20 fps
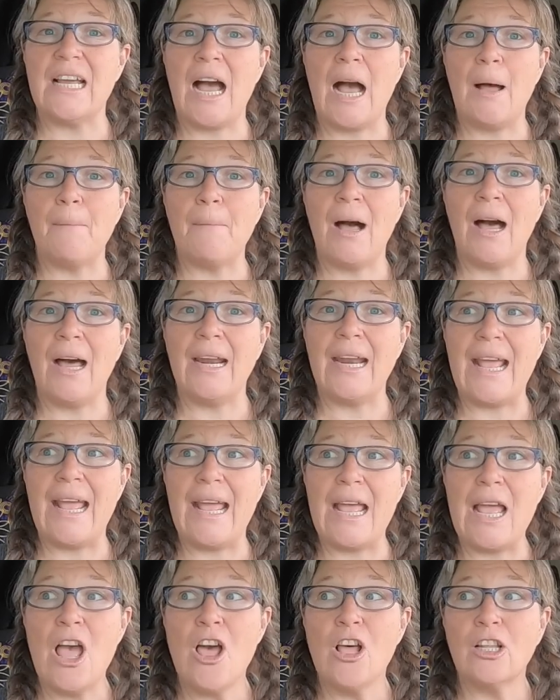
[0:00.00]
I'm on
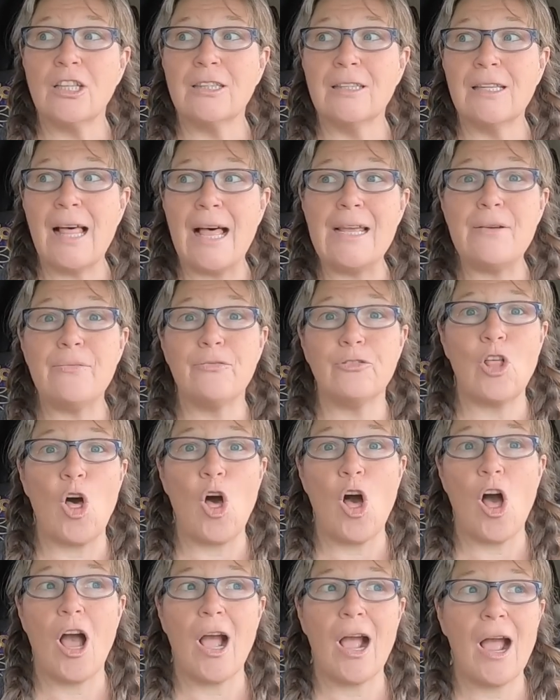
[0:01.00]
a
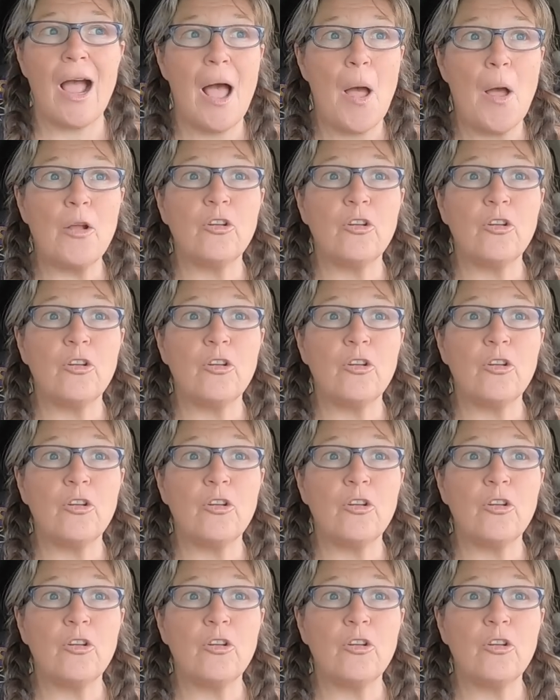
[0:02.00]
lifelong